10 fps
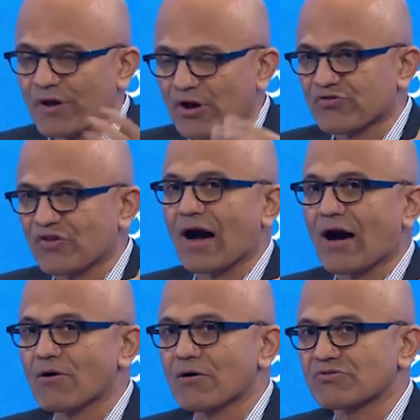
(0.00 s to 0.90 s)
because
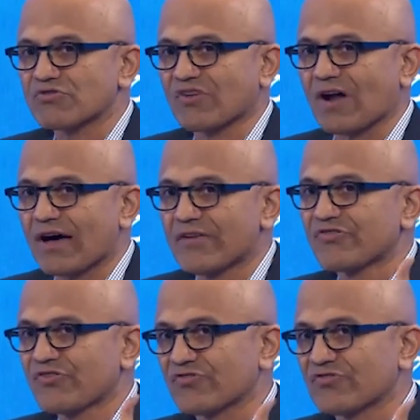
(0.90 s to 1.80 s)
our stance